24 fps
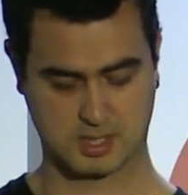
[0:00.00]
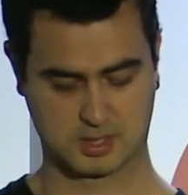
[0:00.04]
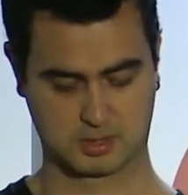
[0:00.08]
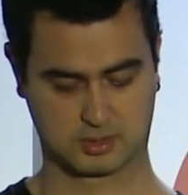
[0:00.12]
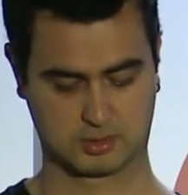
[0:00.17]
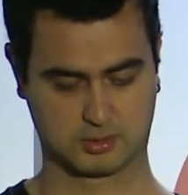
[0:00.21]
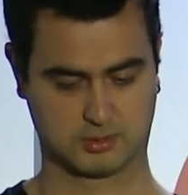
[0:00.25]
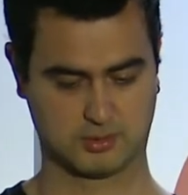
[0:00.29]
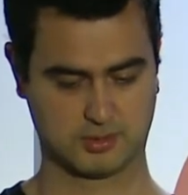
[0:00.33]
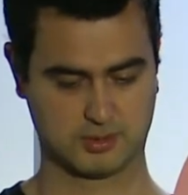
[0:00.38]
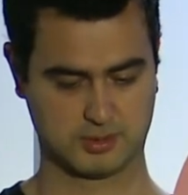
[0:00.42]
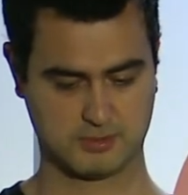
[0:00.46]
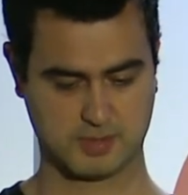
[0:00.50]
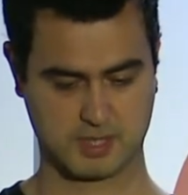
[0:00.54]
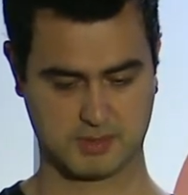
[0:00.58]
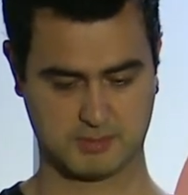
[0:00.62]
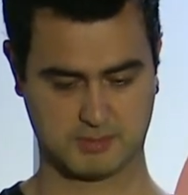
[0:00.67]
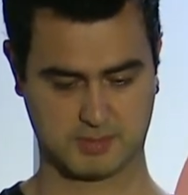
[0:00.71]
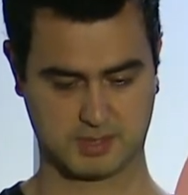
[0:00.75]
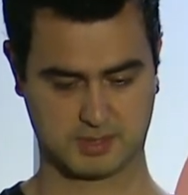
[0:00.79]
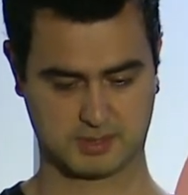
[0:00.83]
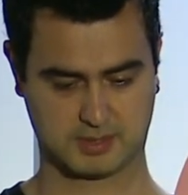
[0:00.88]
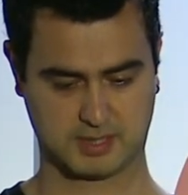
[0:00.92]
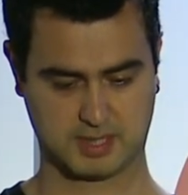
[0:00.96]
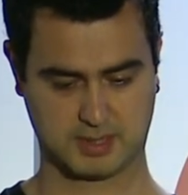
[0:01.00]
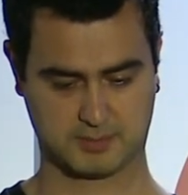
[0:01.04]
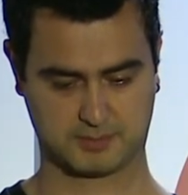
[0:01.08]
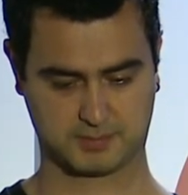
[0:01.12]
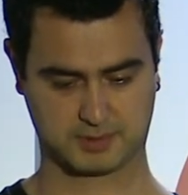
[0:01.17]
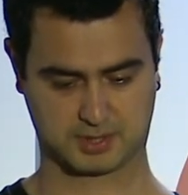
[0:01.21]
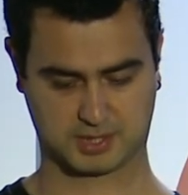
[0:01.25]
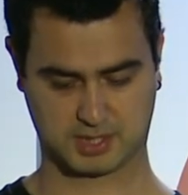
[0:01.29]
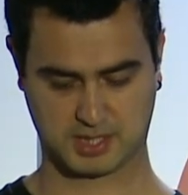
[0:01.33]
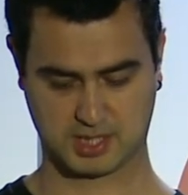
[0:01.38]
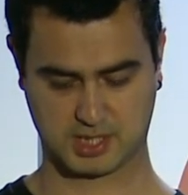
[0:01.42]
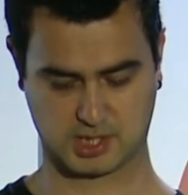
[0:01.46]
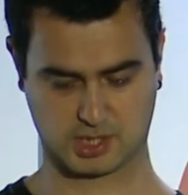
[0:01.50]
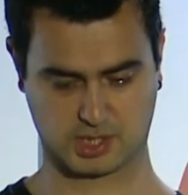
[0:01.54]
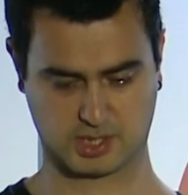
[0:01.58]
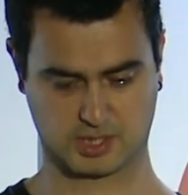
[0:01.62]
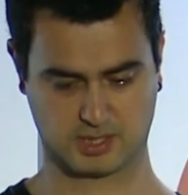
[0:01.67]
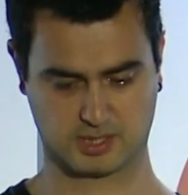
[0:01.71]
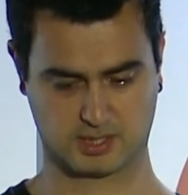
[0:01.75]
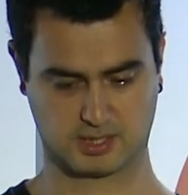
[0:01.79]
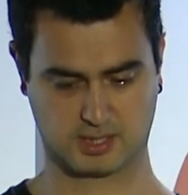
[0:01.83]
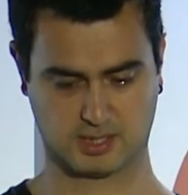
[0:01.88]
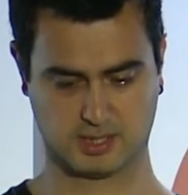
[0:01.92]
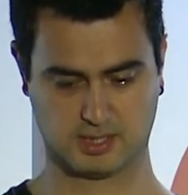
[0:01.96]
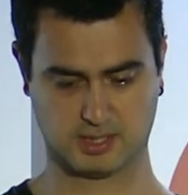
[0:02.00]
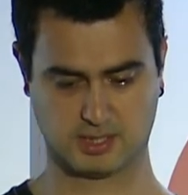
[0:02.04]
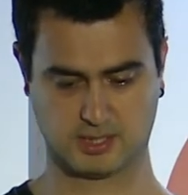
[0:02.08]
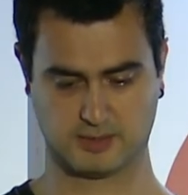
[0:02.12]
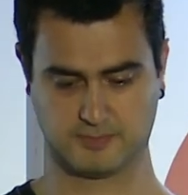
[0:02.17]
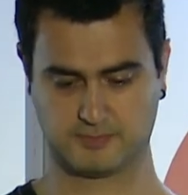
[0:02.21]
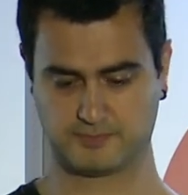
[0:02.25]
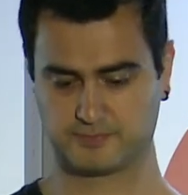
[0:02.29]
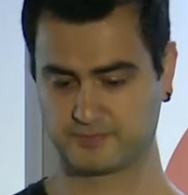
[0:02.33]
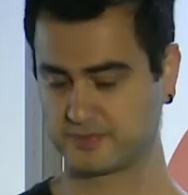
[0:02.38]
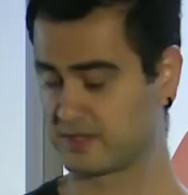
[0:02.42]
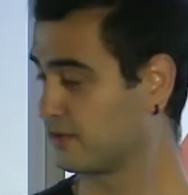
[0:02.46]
Do you remember the applications here?